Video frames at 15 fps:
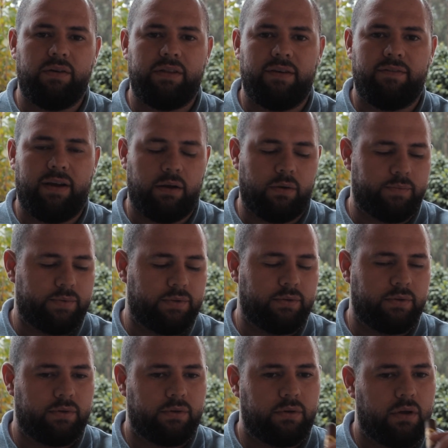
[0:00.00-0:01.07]
it develops.
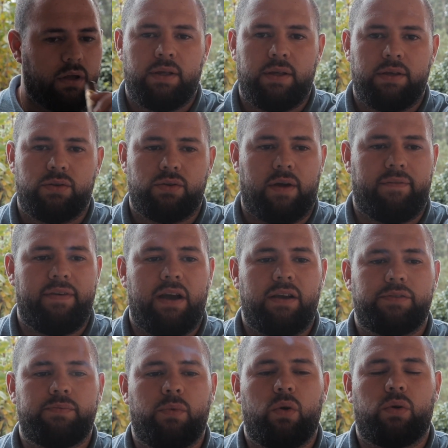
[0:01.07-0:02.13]
So I've now
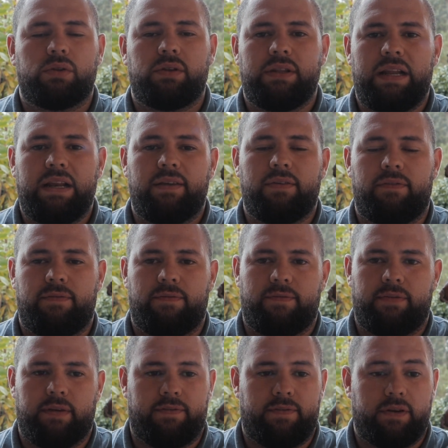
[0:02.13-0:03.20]
smoked nearly
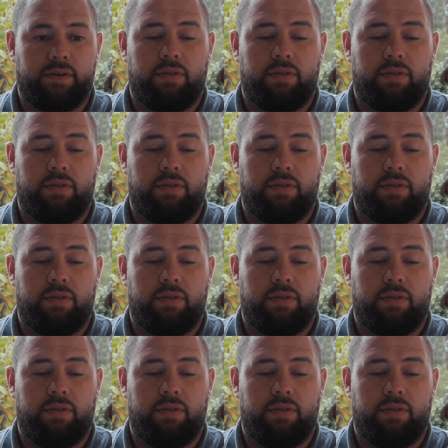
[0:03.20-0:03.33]
the first